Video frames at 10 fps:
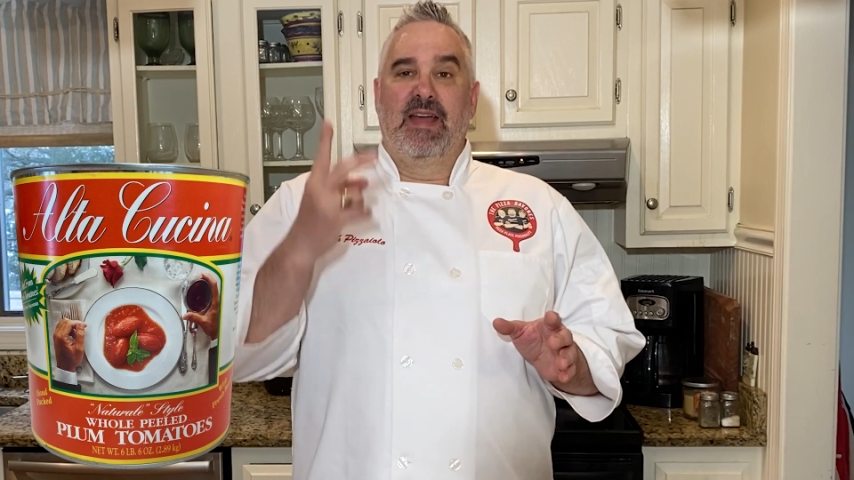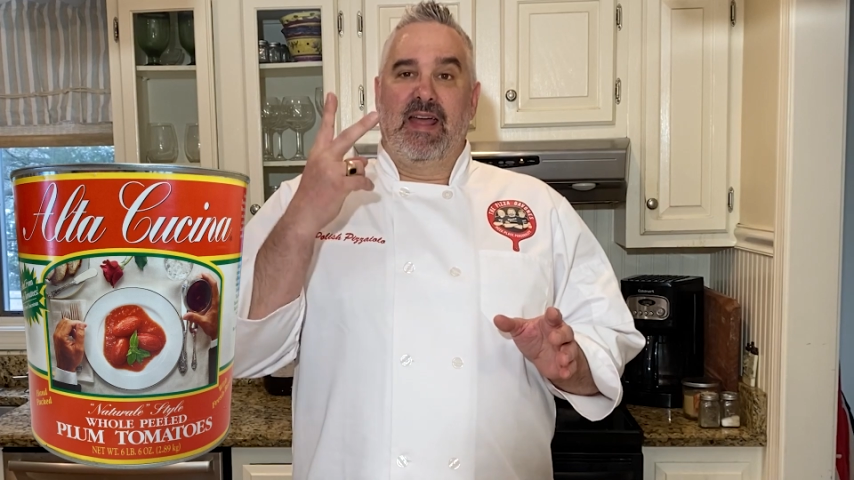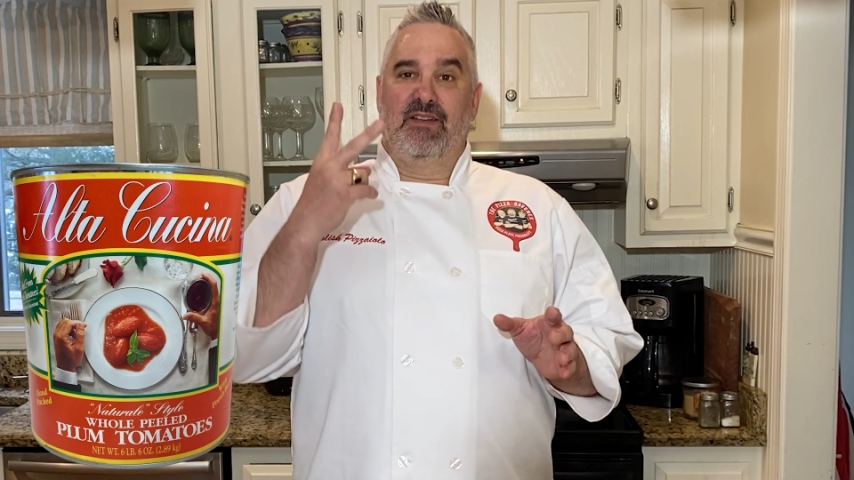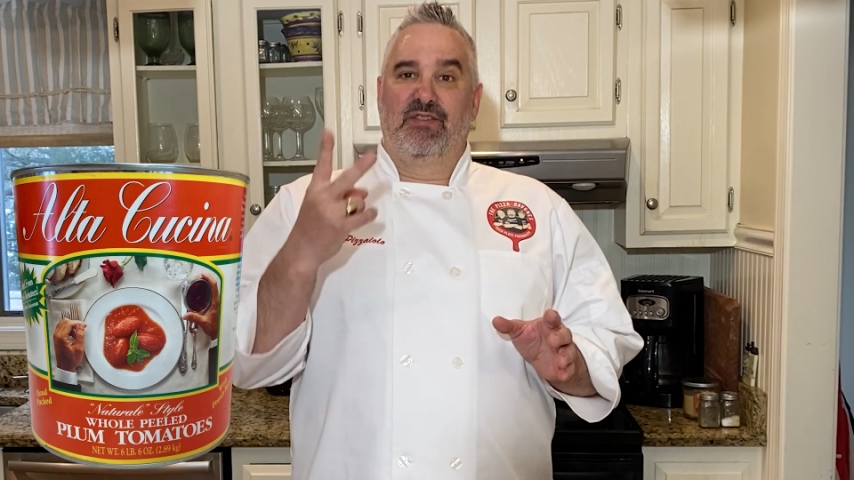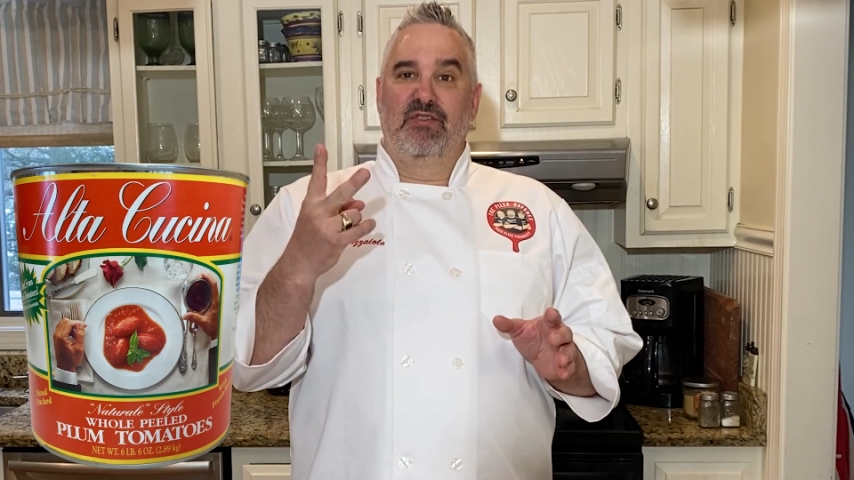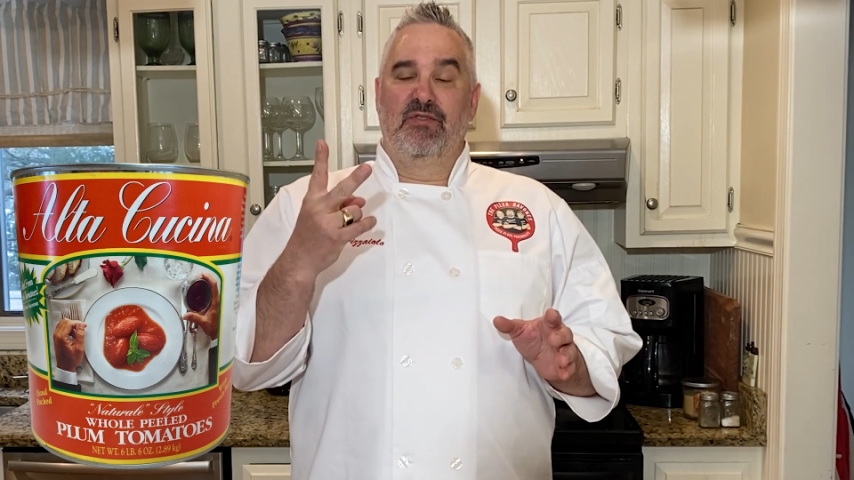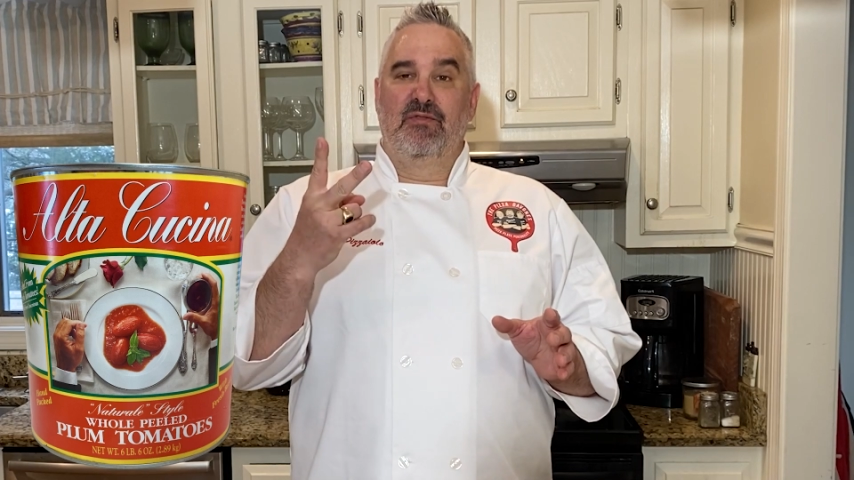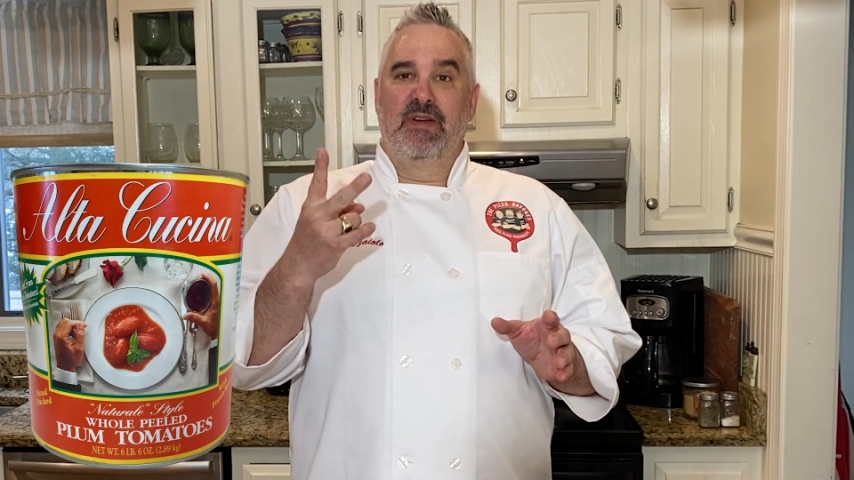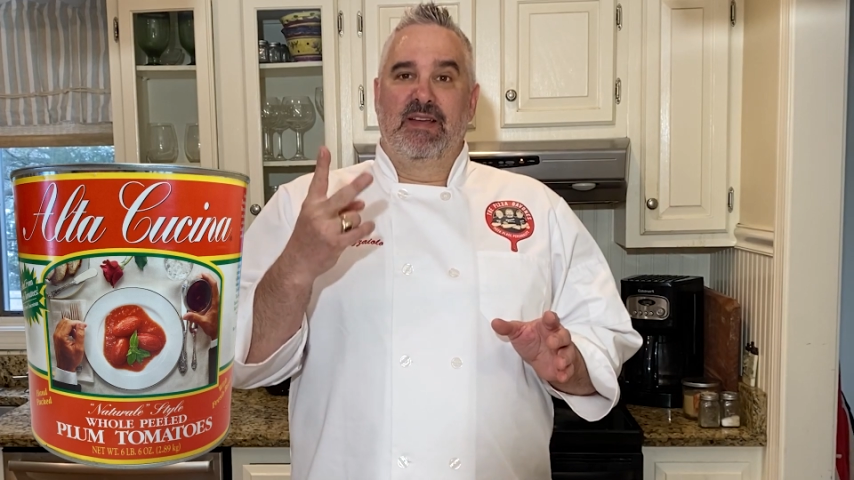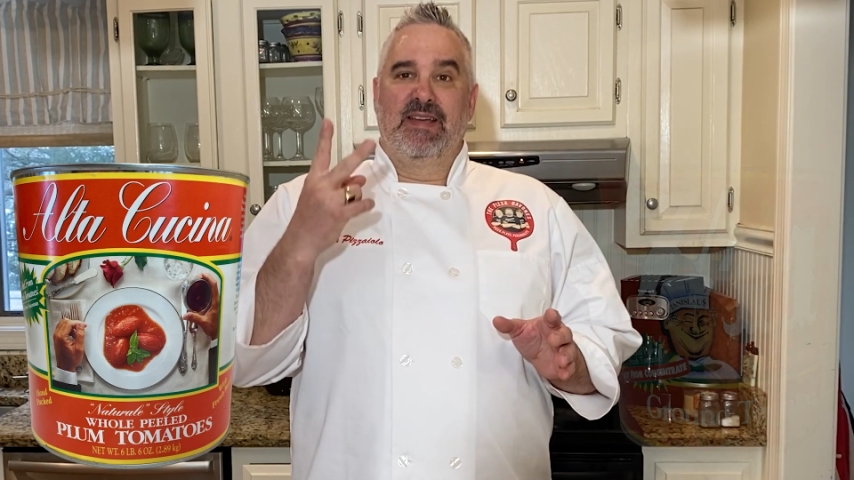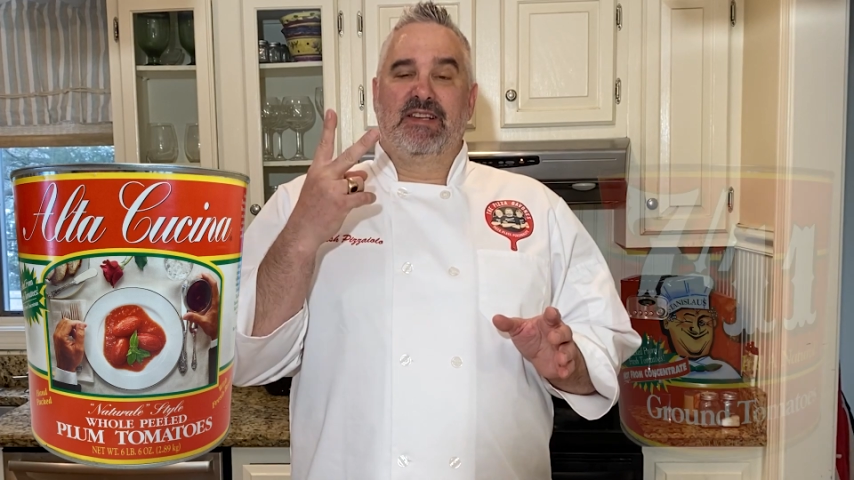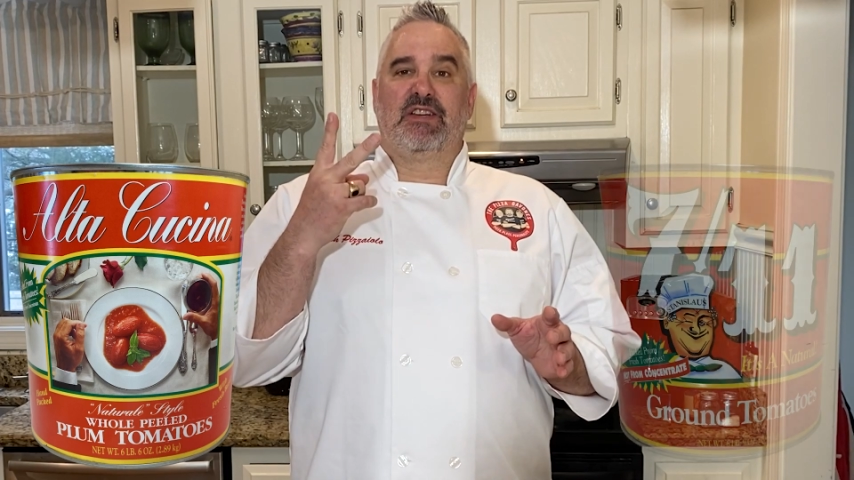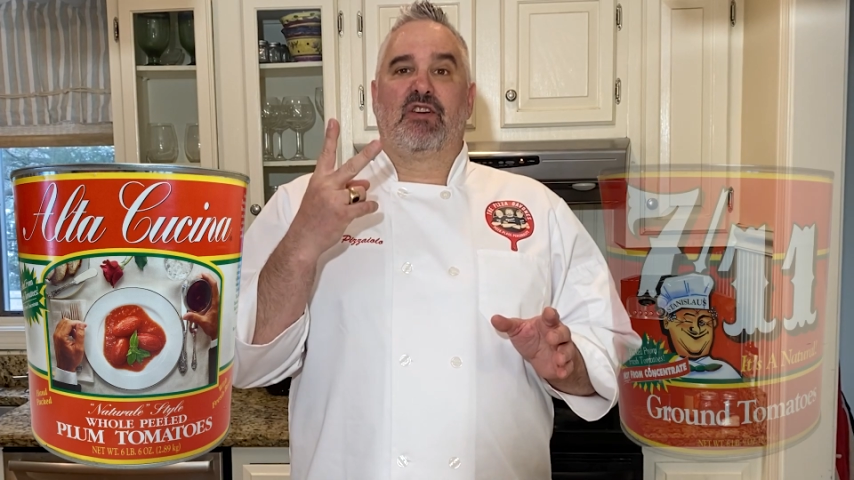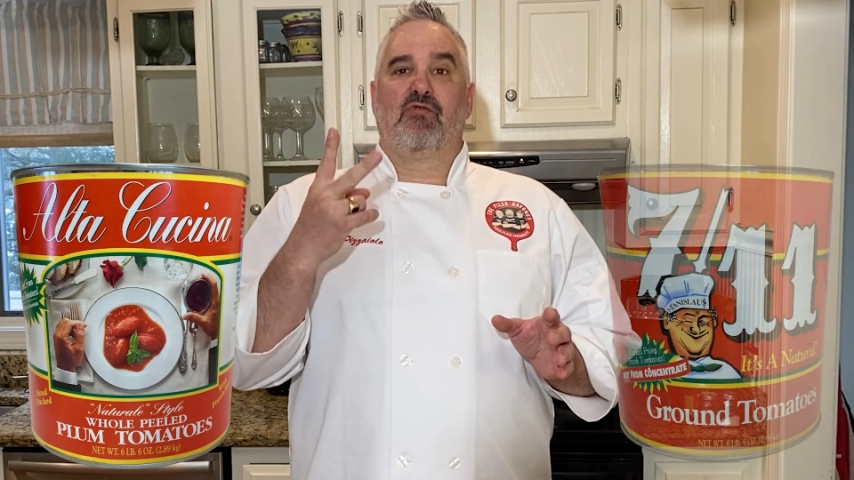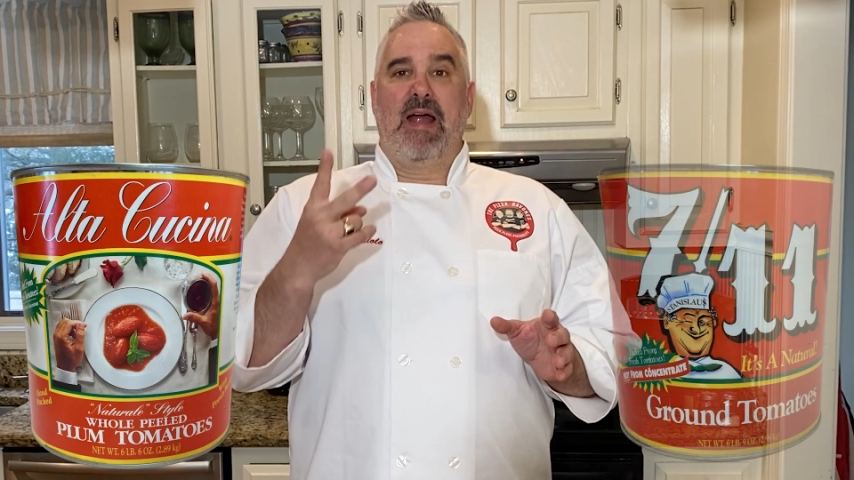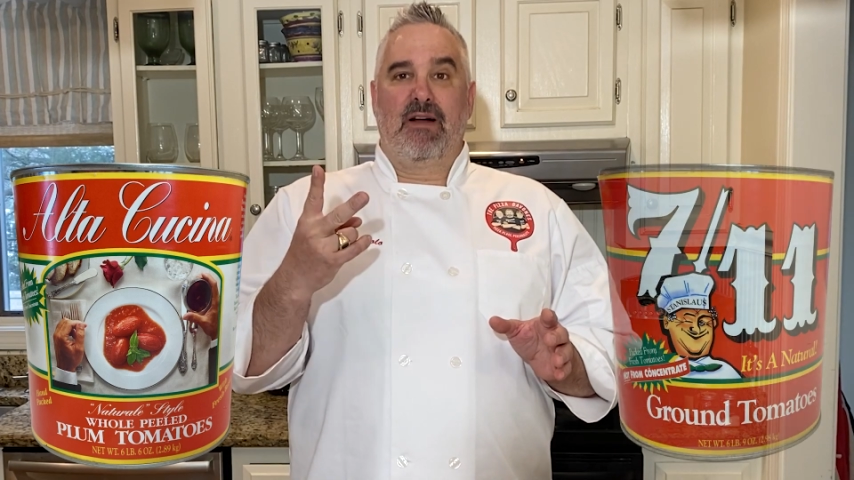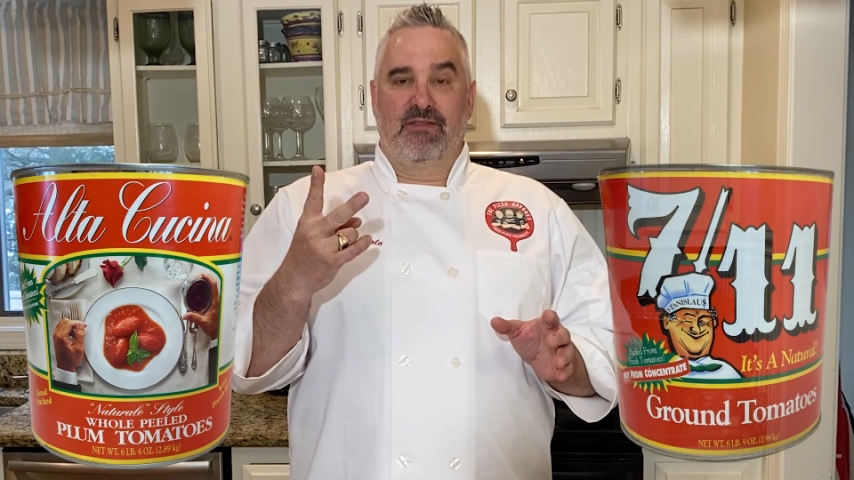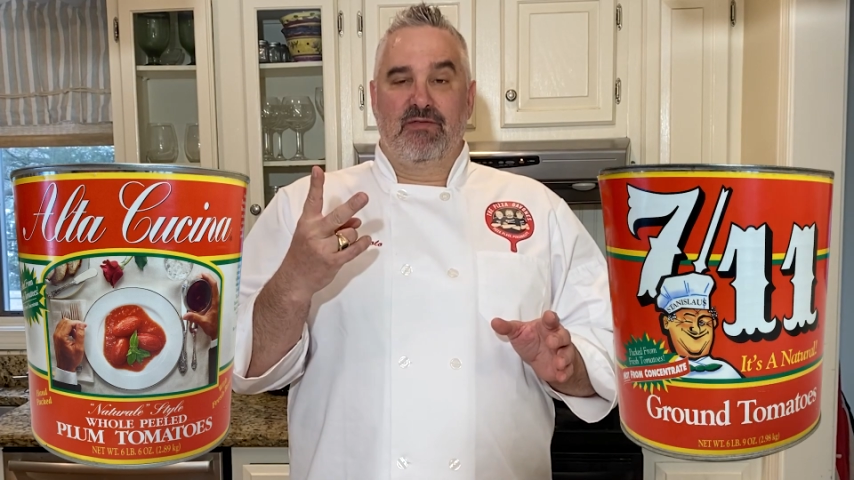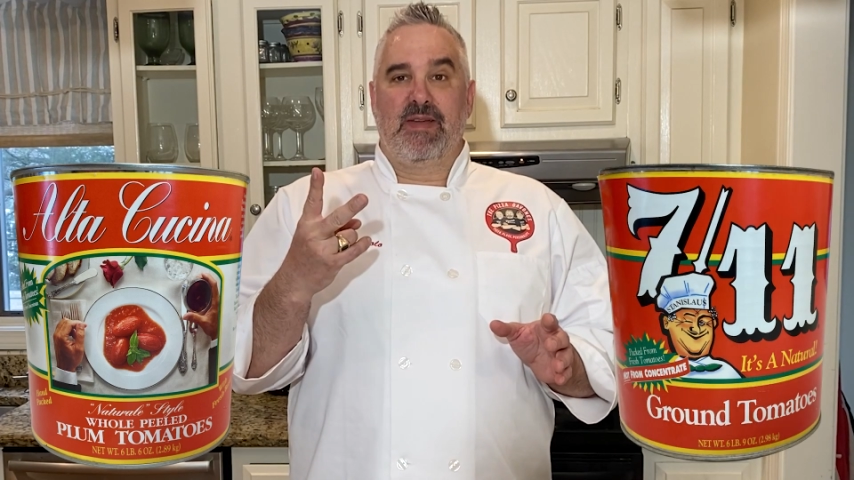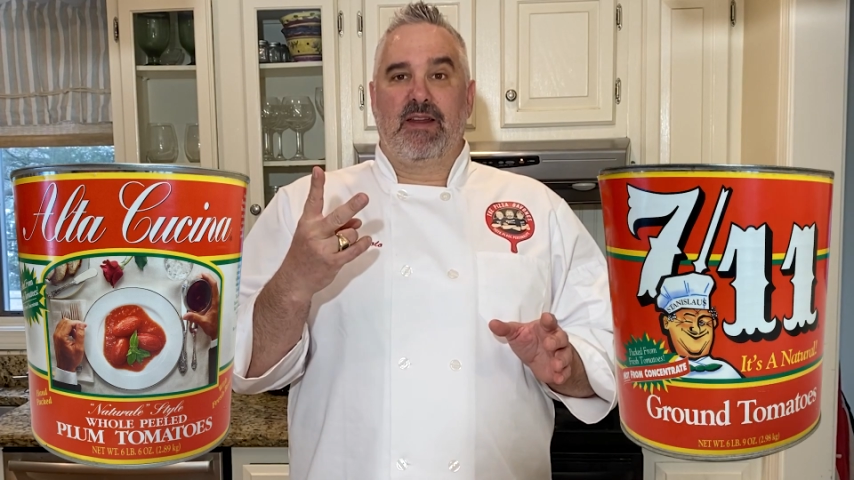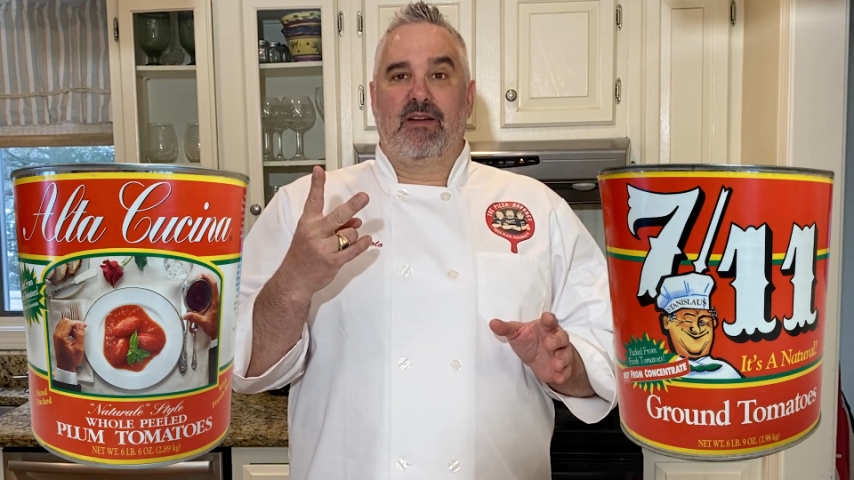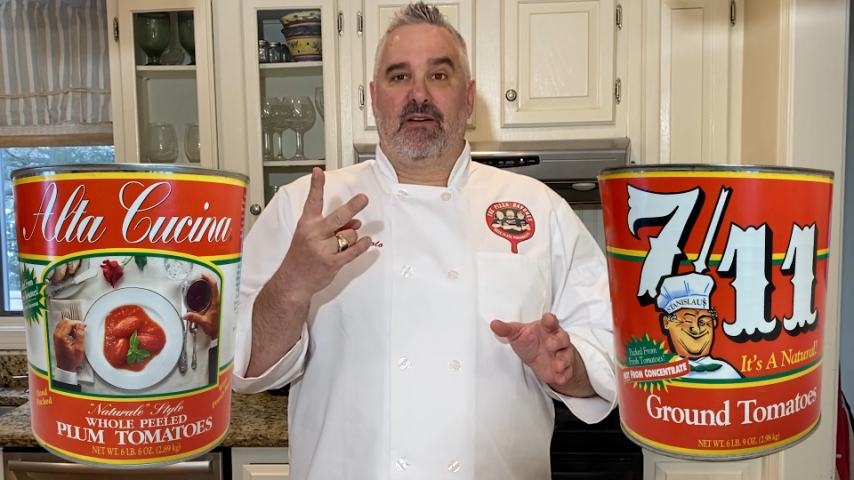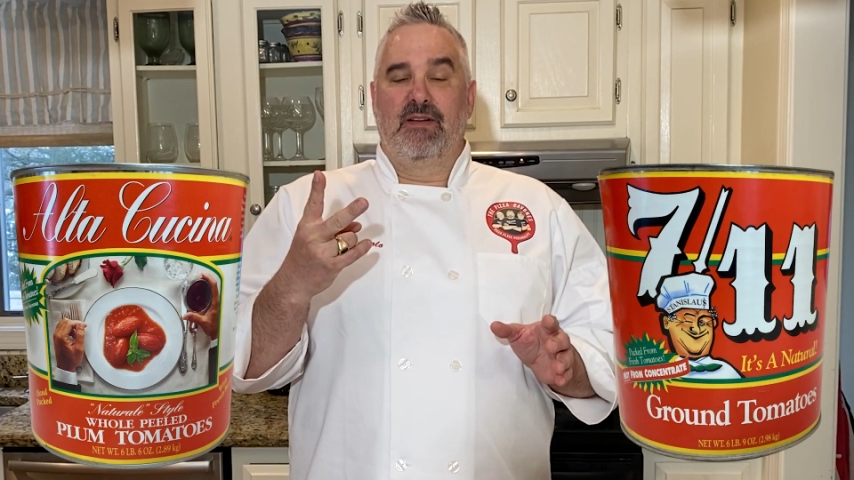and 2 is a ground tomato.